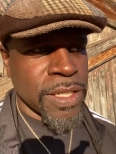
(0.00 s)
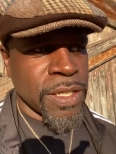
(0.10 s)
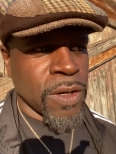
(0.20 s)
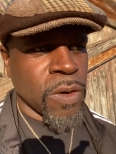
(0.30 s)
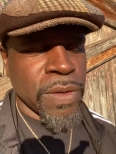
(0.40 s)
the
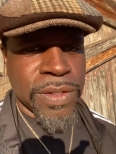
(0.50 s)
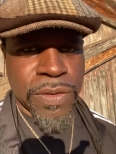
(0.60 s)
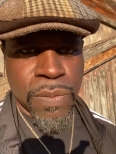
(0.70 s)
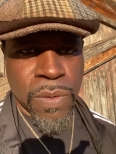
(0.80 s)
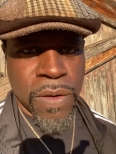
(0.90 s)
goal that
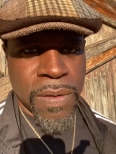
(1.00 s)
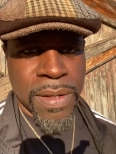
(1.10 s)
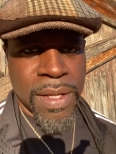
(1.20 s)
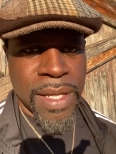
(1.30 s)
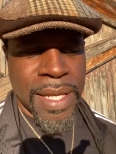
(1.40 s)
you want.
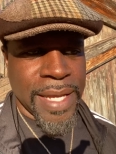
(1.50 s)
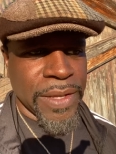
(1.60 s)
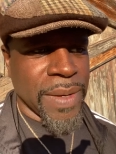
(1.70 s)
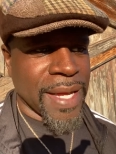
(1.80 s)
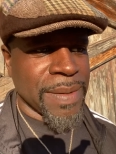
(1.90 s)
And
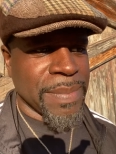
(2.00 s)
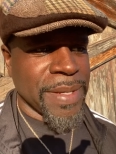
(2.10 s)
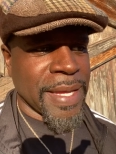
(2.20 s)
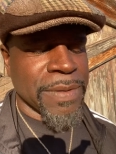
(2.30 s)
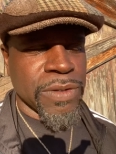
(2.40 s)
you got to
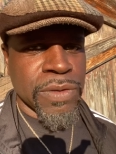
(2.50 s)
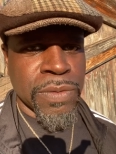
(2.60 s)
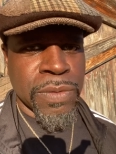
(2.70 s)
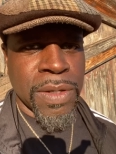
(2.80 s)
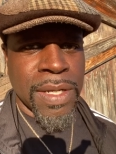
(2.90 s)
be able to